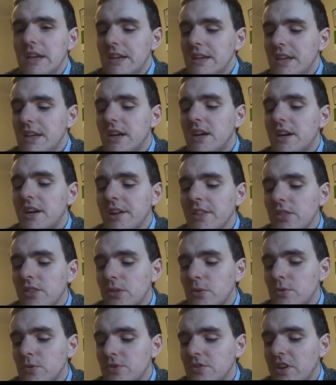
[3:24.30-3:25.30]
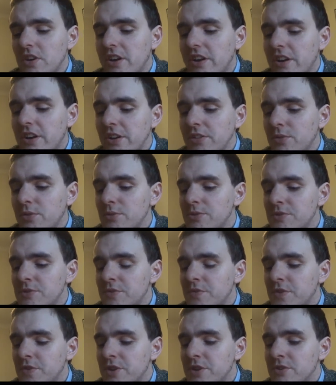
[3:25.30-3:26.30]
yeah, I thought I, I thought it
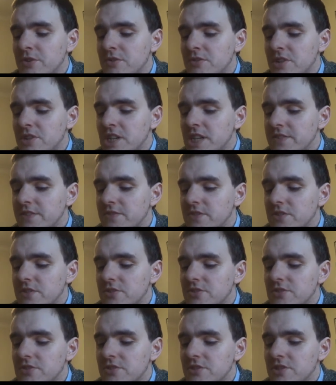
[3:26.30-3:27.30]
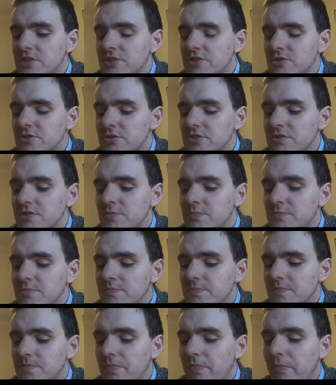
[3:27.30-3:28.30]
was very good to have this this sort of
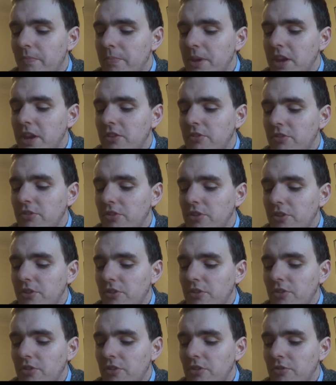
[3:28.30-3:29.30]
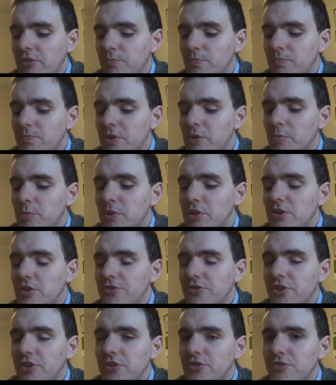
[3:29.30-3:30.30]
piece that has it's been
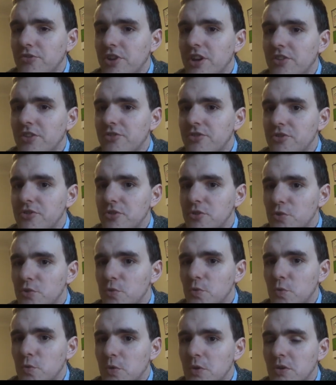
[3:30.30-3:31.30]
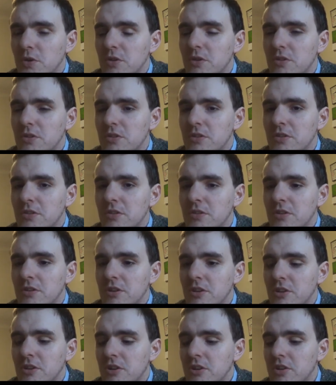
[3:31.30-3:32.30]
lost to history as to who
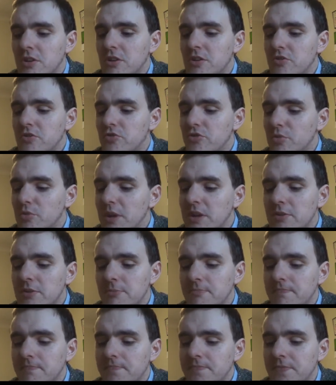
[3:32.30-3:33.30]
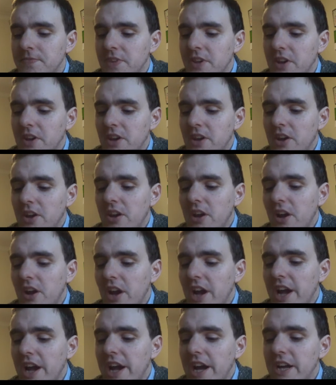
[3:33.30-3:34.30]
drew it,
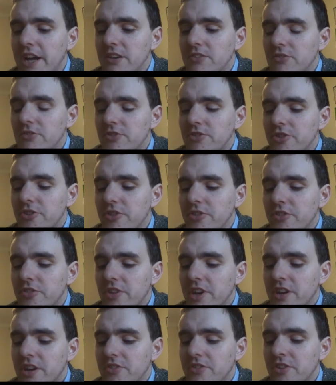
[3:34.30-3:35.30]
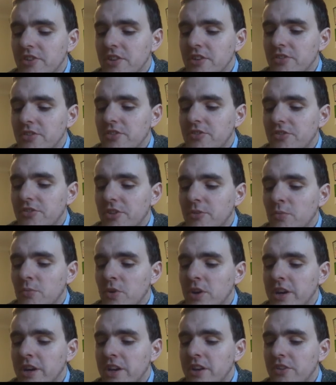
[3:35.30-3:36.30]
and that in some
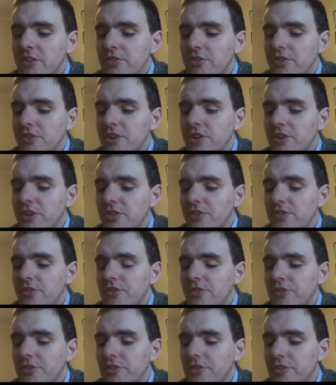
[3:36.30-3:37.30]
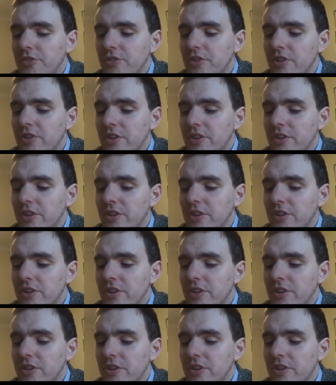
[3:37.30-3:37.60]
ways is